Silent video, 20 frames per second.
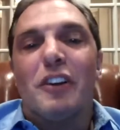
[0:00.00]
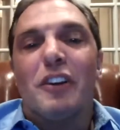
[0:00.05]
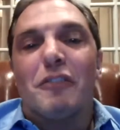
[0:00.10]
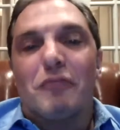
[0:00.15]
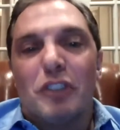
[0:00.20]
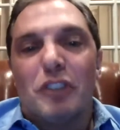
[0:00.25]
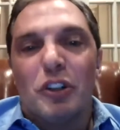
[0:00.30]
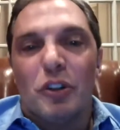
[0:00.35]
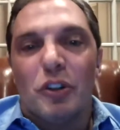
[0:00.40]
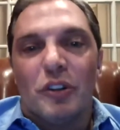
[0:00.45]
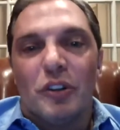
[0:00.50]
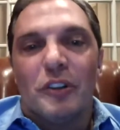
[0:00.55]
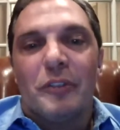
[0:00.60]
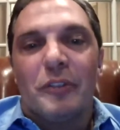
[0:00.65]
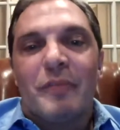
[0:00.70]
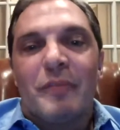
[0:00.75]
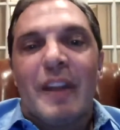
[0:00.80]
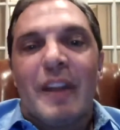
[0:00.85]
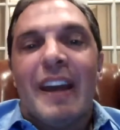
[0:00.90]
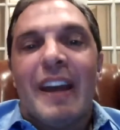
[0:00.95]

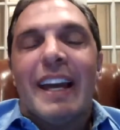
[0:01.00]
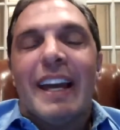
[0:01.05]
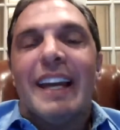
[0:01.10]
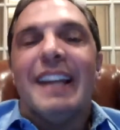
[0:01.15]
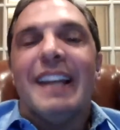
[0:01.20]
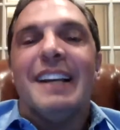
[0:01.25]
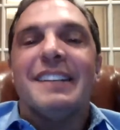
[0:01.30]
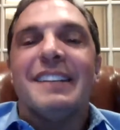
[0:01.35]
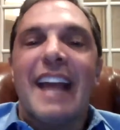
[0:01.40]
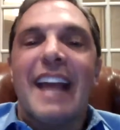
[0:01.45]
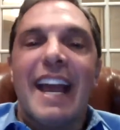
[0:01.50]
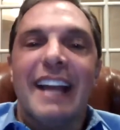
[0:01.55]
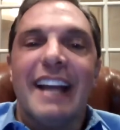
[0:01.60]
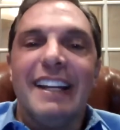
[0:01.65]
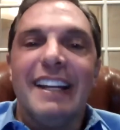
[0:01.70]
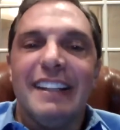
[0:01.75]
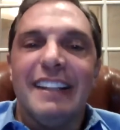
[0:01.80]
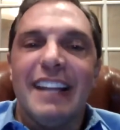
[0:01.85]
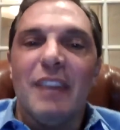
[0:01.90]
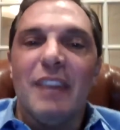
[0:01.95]
rule is
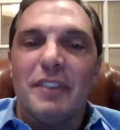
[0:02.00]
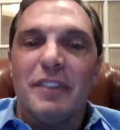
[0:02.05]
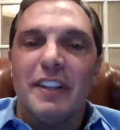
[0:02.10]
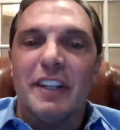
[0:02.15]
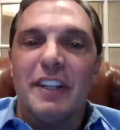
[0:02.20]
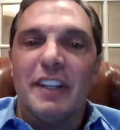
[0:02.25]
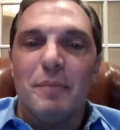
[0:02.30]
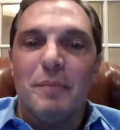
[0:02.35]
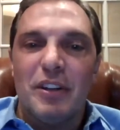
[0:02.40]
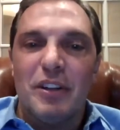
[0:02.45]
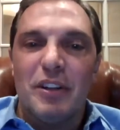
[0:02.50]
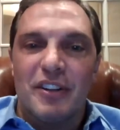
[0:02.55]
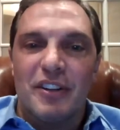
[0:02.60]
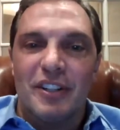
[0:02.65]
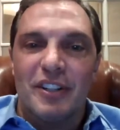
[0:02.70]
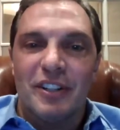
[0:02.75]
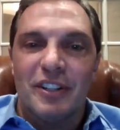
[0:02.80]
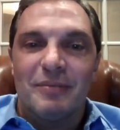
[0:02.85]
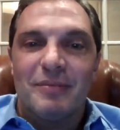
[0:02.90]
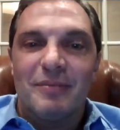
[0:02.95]
anything with a
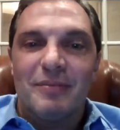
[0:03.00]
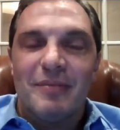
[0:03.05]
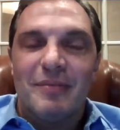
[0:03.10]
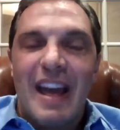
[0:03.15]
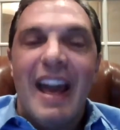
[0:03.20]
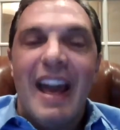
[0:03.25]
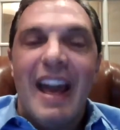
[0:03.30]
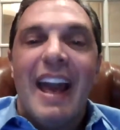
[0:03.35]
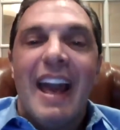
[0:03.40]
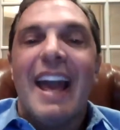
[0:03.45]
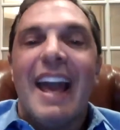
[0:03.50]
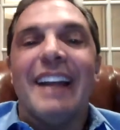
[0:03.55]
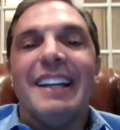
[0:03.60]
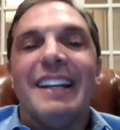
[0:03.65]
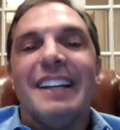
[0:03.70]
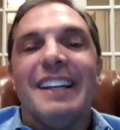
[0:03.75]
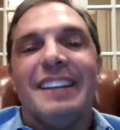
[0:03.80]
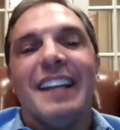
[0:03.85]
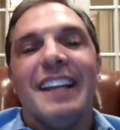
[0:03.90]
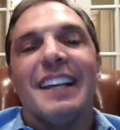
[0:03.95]
computer,
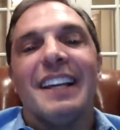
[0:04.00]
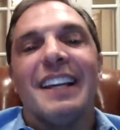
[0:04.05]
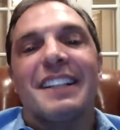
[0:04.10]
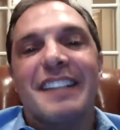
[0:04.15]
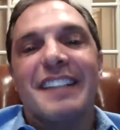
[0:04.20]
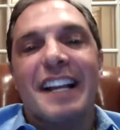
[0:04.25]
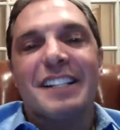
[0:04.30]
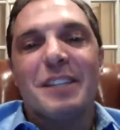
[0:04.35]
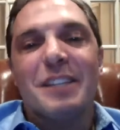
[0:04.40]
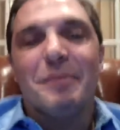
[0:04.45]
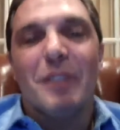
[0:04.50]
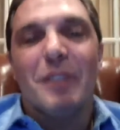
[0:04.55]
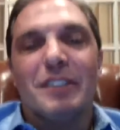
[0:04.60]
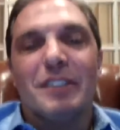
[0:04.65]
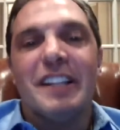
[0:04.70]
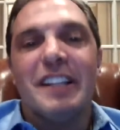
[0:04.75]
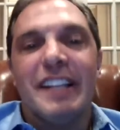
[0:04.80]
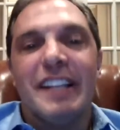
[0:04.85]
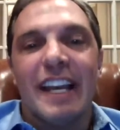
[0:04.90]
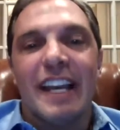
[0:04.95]
anything accessible
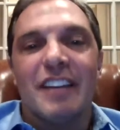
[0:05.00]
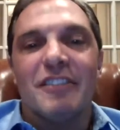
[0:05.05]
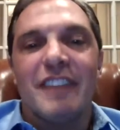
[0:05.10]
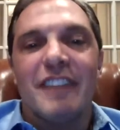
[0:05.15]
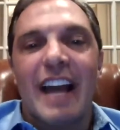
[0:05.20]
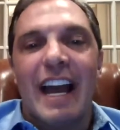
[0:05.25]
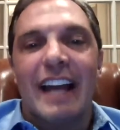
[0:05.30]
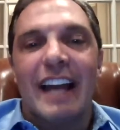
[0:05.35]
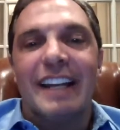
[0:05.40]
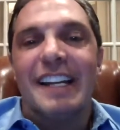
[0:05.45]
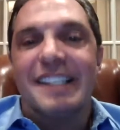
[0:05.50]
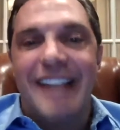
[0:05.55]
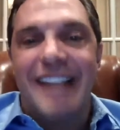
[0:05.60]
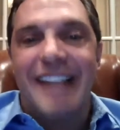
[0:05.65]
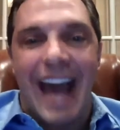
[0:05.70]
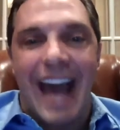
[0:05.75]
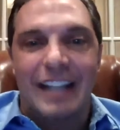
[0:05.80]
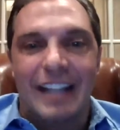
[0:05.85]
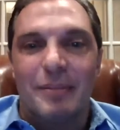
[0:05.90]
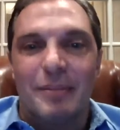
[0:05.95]
to the internet is
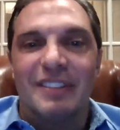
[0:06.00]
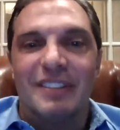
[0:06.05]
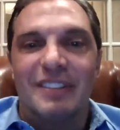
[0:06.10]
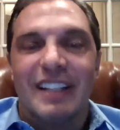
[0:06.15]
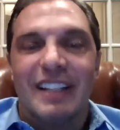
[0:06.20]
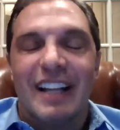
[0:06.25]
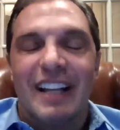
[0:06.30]
hackable.